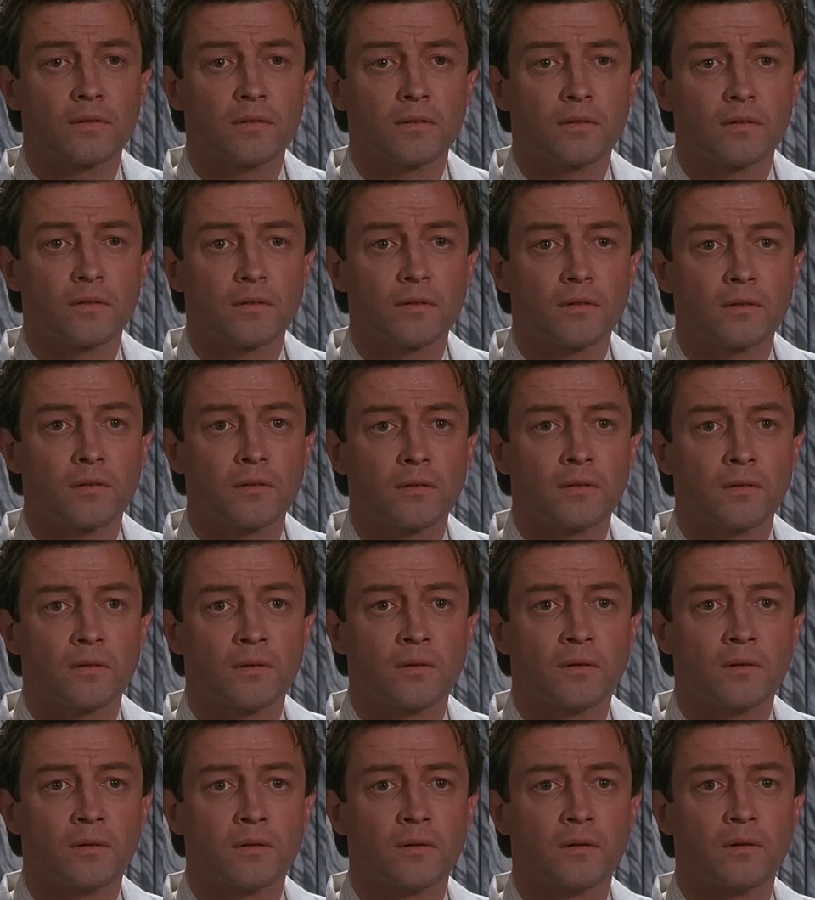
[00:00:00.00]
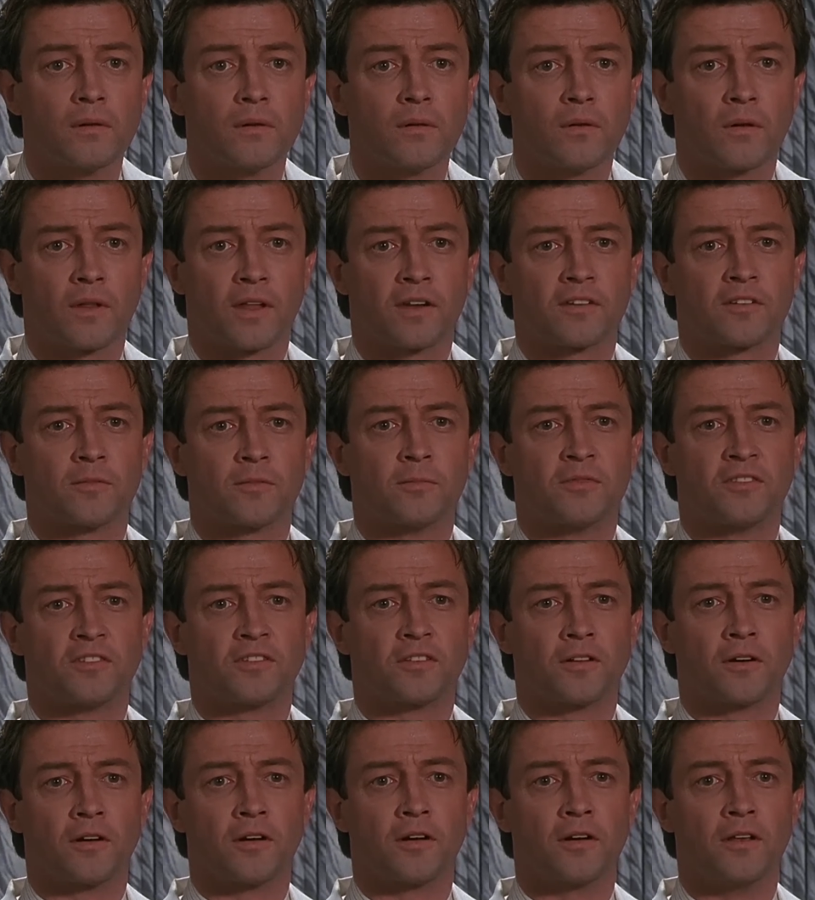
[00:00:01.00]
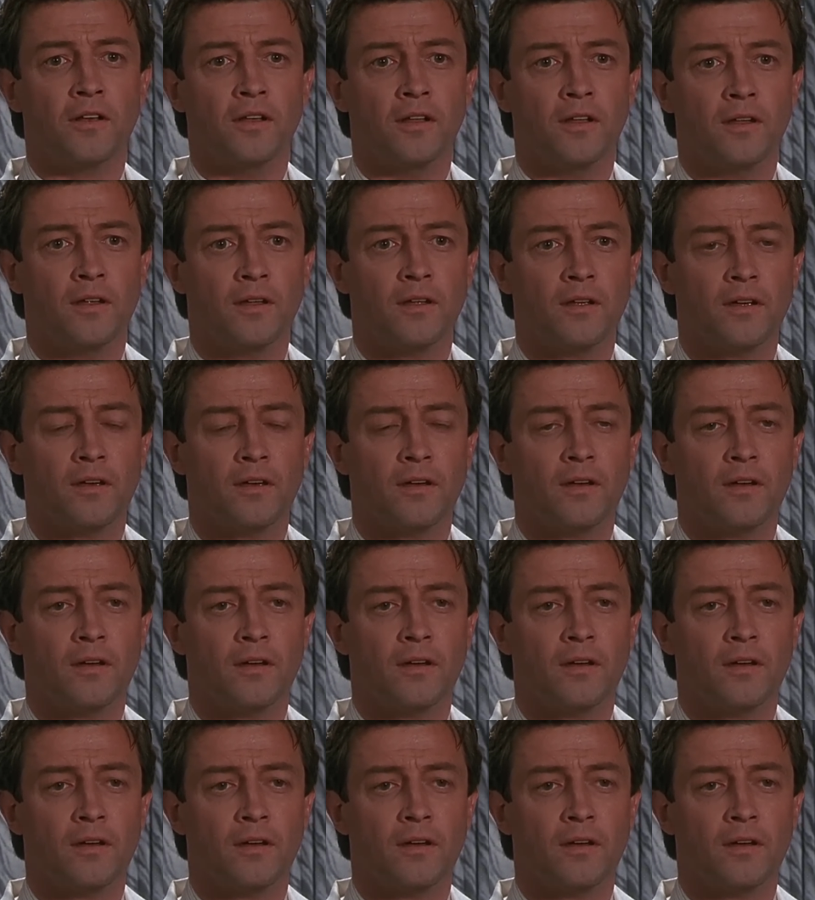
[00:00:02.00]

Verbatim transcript: sir. Well, that's absurd. The